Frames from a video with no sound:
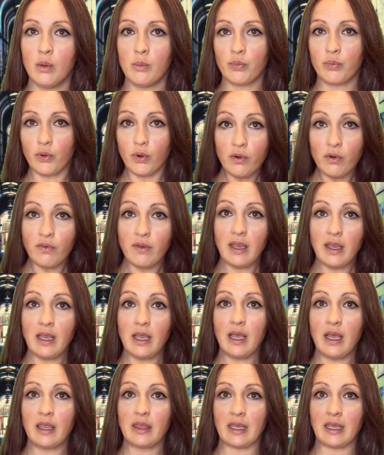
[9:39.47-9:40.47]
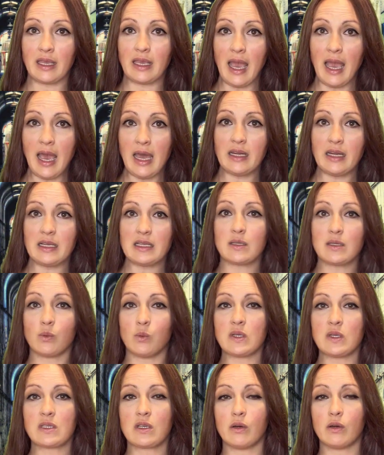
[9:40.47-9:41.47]
proving that Candace
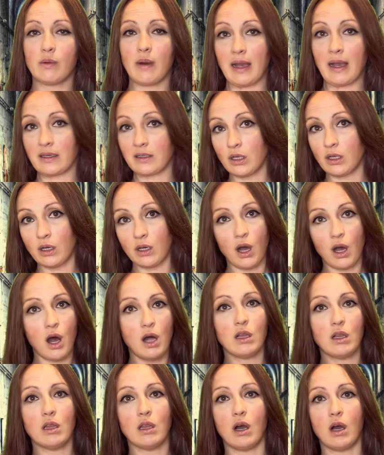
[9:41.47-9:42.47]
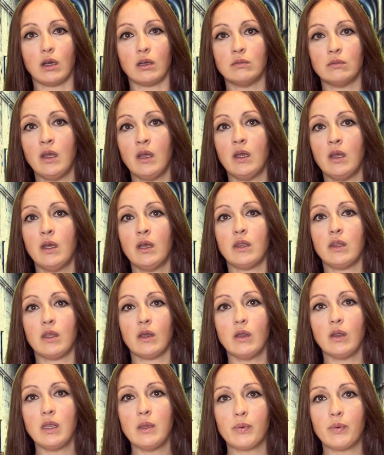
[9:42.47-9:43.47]
was correct all along. The
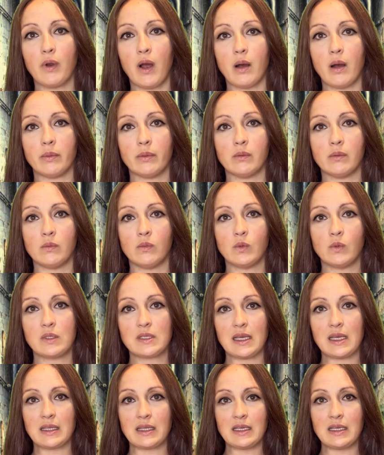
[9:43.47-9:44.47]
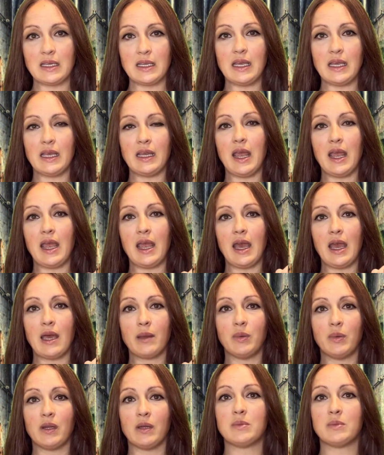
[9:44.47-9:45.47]
only problem was that the DNA had
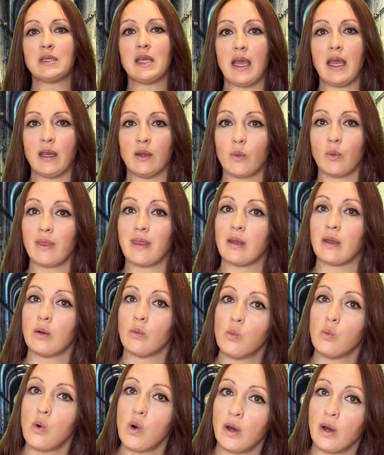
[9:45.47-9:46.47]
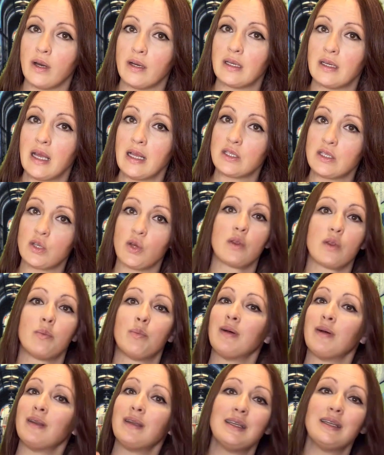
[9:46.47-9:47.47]
been obtained without a warrant, and so the
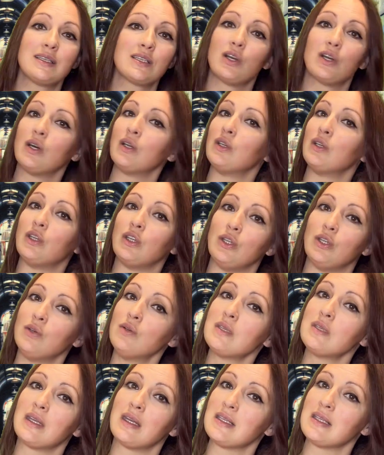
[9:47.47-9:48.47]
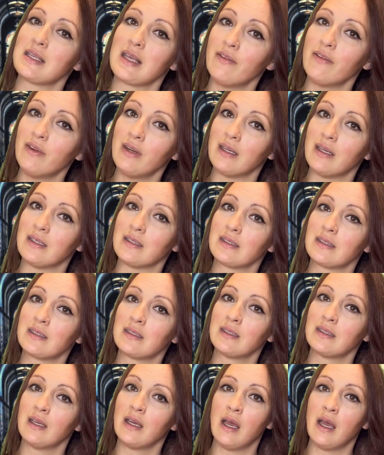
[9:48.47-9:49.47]
police couldn't use it as
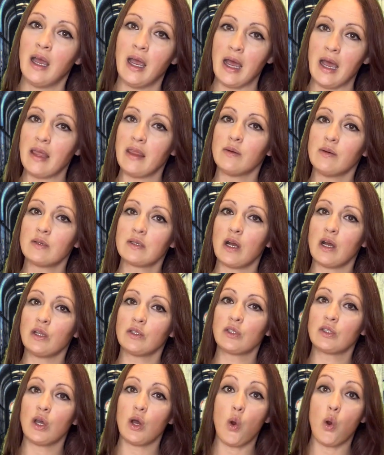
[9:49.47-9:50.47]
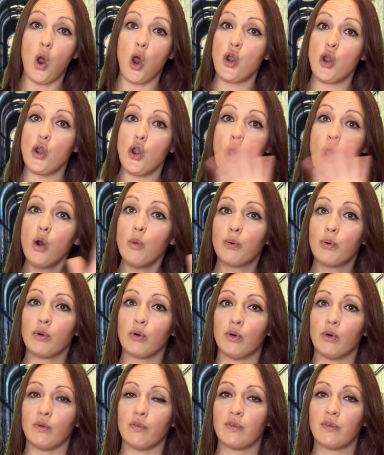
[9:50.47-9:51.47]
evidence. And there was also no
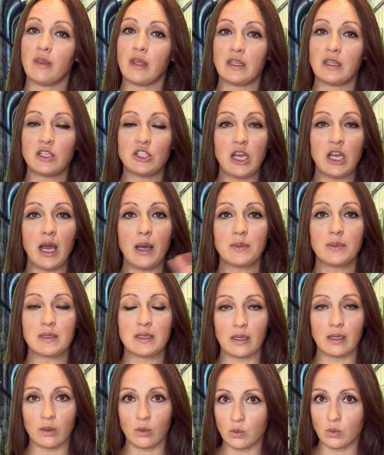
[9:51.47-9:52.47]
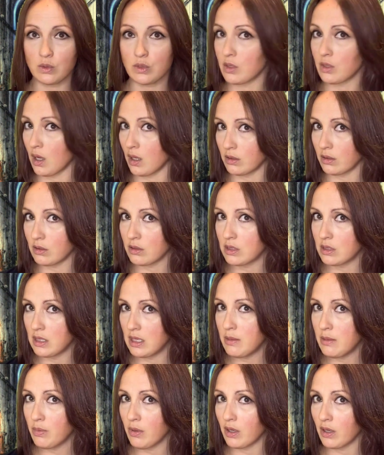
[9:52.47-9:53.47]
proof that the chapstick was Dr.
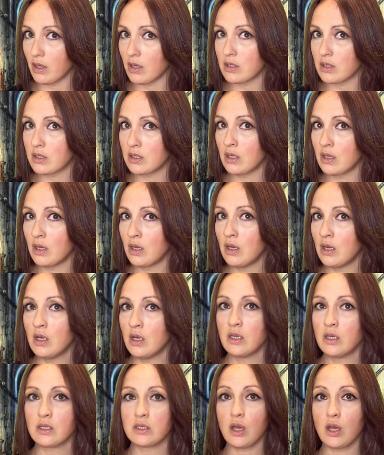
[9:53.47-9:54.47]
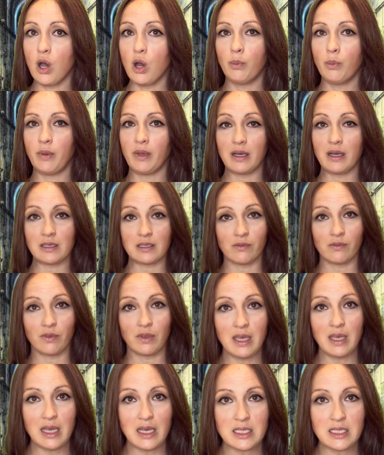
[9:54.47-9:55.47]
Schneeberger's. So, because of
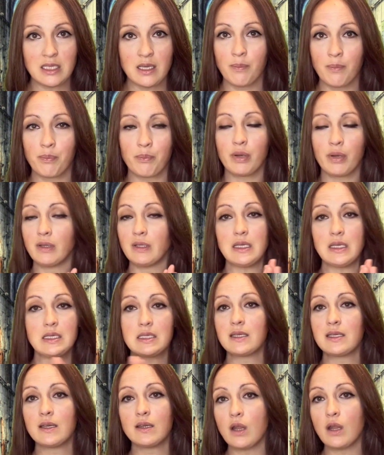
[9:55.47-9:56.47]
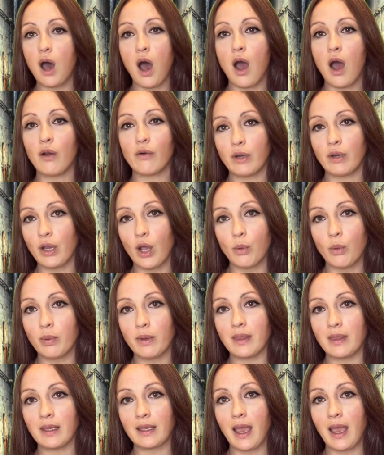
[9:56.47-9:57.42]
this, police did not reopen the